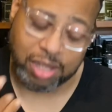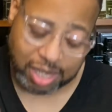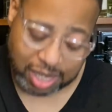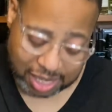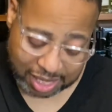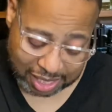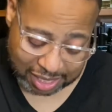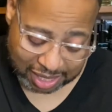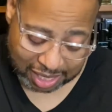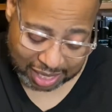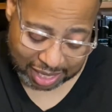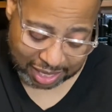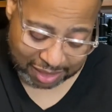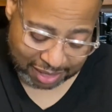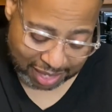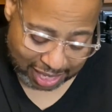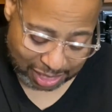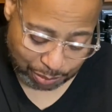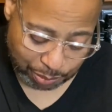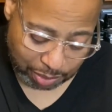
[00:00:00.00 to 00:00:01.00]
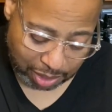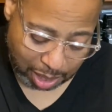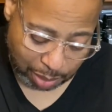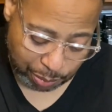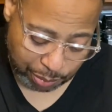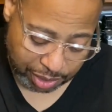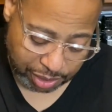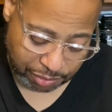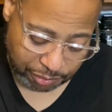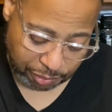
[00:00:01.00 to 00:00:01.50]
anything. That's when I
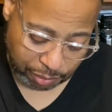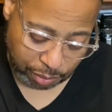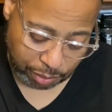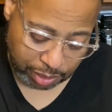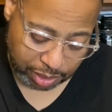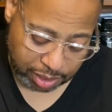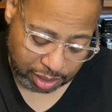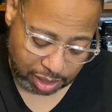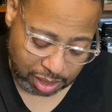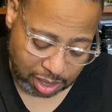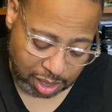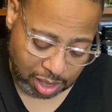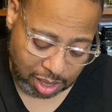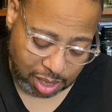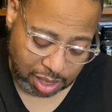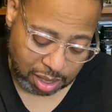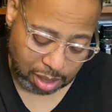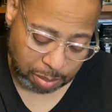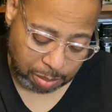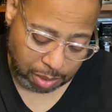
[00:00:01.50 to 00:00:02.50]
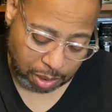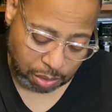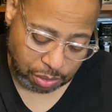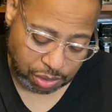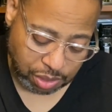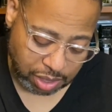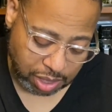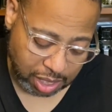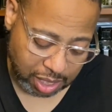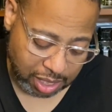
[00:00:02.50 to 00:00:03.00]
reach for it the
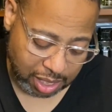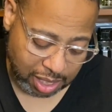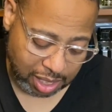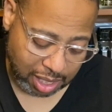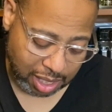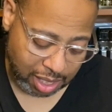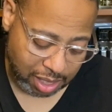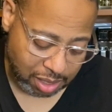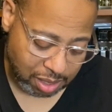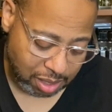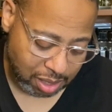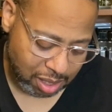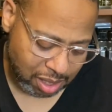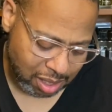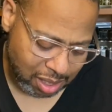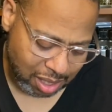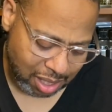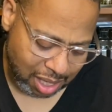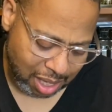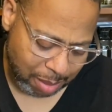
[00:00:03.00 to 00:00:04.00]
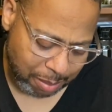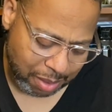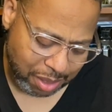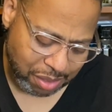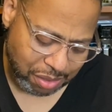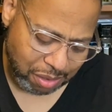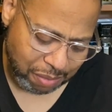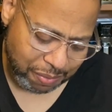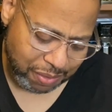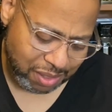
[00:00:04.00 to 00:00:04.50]
most, and it is, I'm not
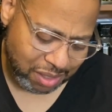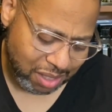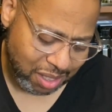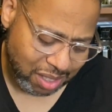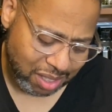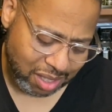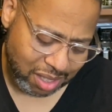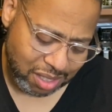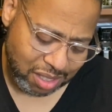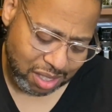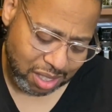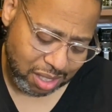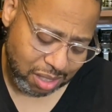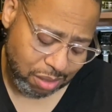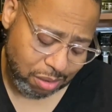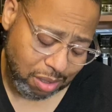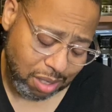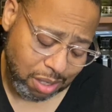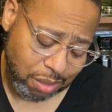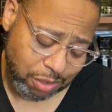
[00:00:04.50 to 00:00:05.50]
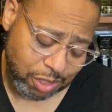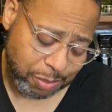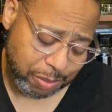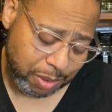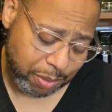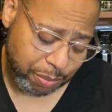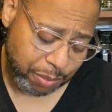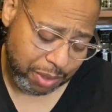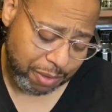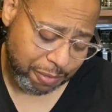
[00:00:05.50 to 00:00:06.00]
sure if it's discontinued. I know it's
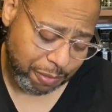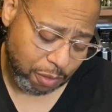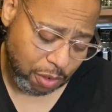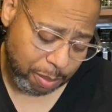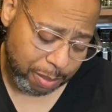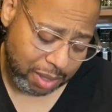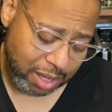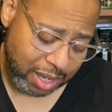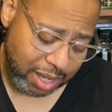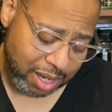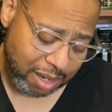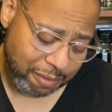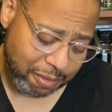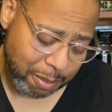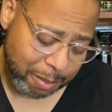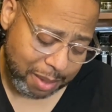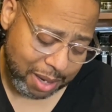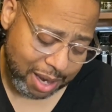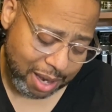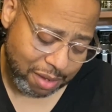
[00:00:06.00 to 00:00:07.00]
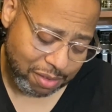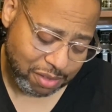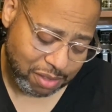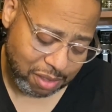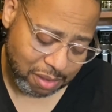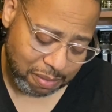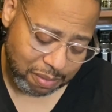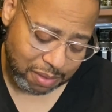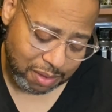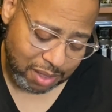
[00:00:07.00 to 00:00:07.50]
been reformulated from the house
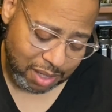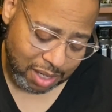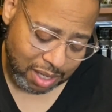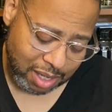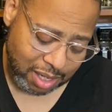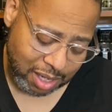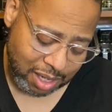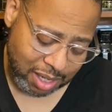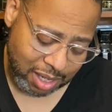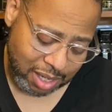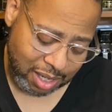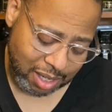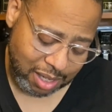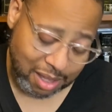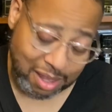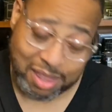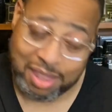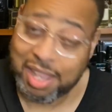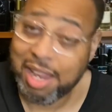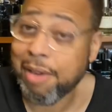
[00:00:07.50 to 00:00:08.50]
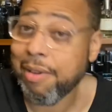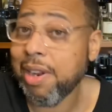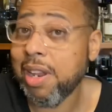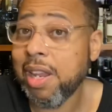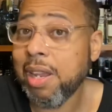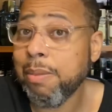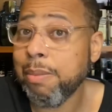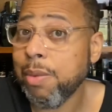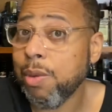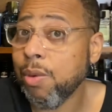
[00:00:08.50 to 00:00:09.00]
of
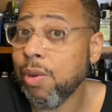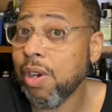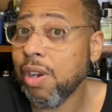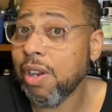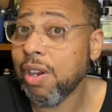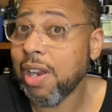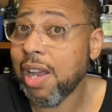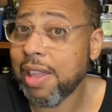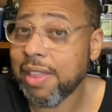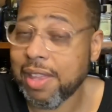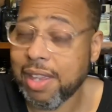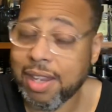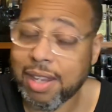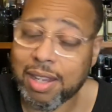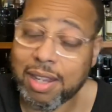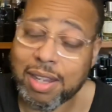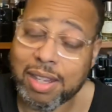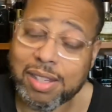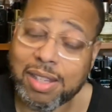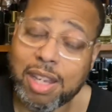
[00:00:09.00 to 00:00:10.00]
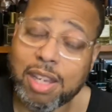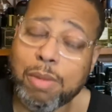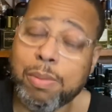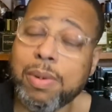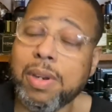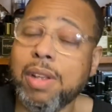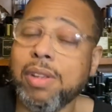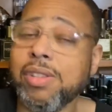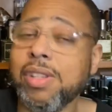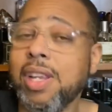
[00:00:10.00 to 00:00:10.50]
Thierry Mugler, I think is how you
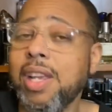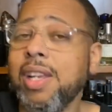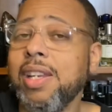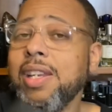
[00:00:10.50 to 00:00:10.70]
pronounce that,